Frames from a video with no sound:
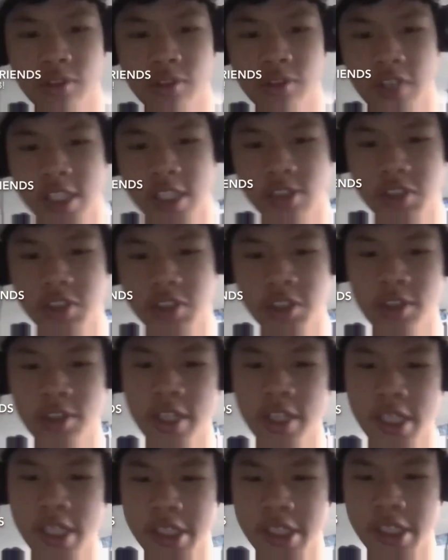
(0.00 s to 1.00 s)
thanks for
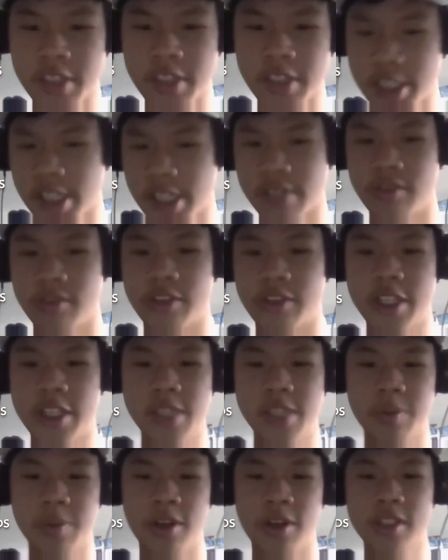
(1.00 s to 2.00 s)
tuning into the Jez and Friends
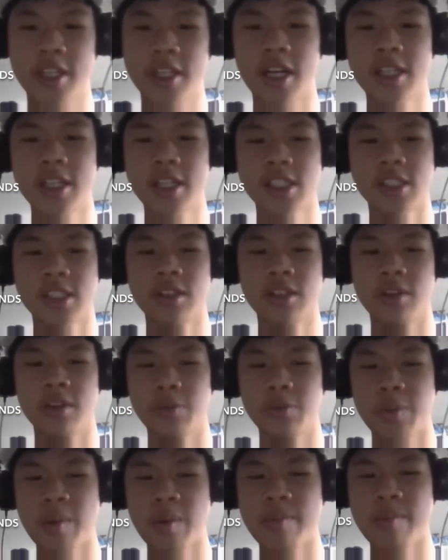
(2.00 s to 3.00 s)
podcast.
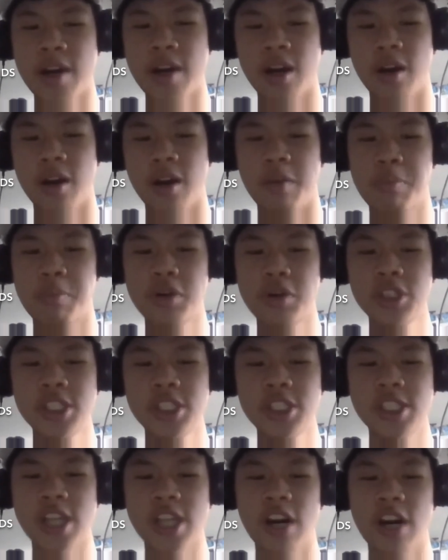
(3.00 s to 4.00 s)
Remember, push
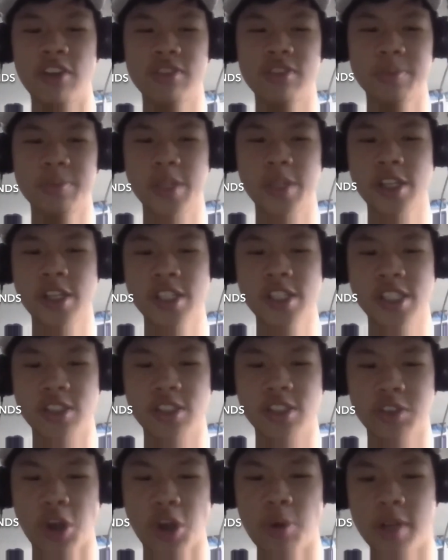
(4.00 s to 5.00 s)
yourself because
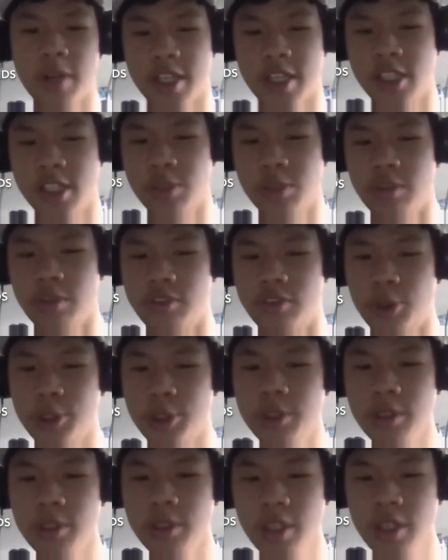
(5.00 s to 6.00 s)
no one can do it for
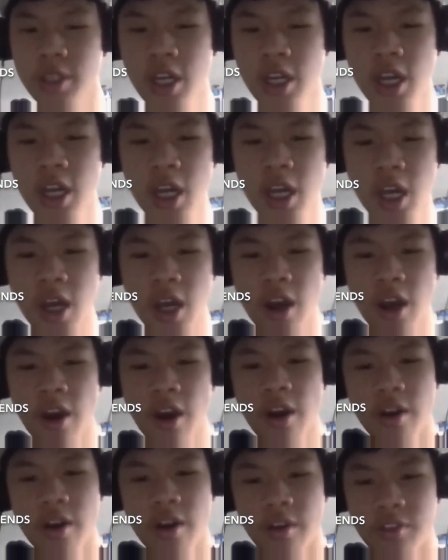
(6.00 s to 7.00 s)
you.
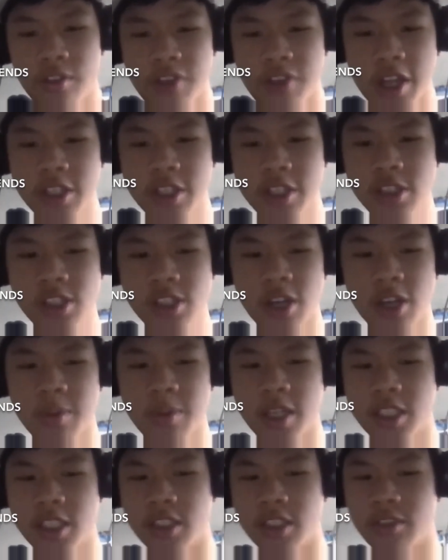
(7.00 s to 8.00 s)
Thank you so
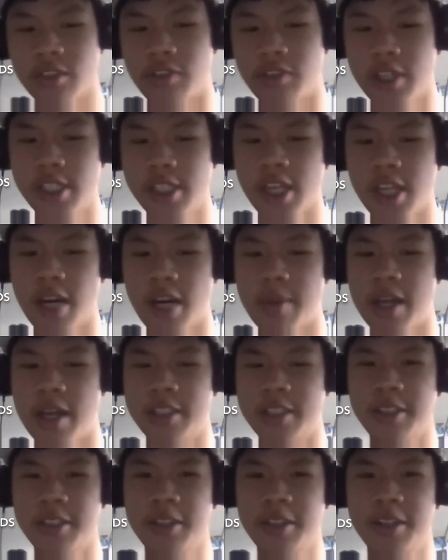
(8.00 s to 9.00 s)
much for your time,
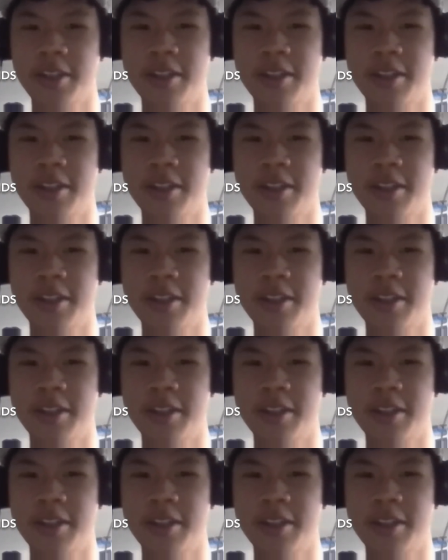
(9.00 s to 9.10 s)
Anto.